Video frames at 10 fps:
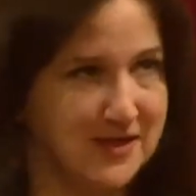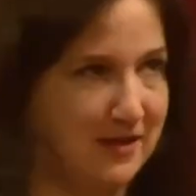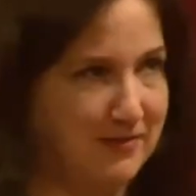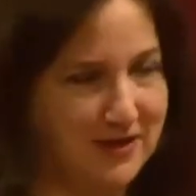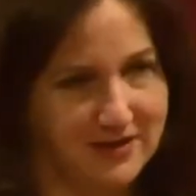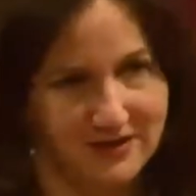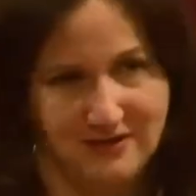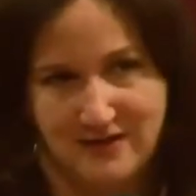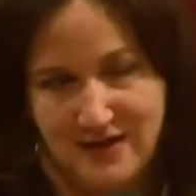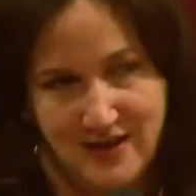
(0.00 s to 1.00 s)
I mean,
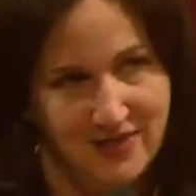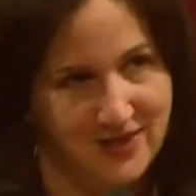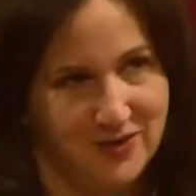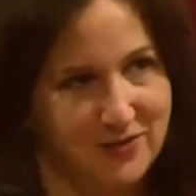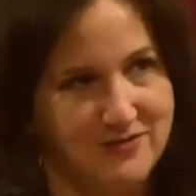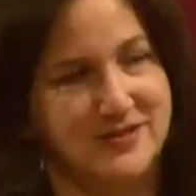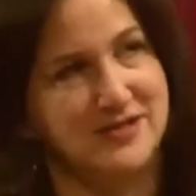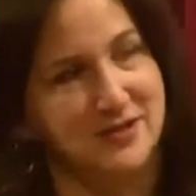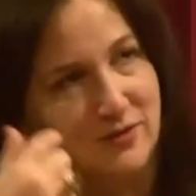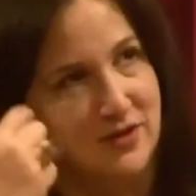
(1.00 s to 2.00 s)
the
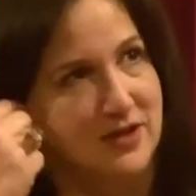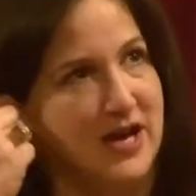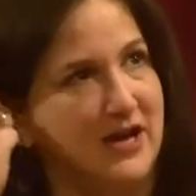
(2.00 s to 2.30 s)
news, the world.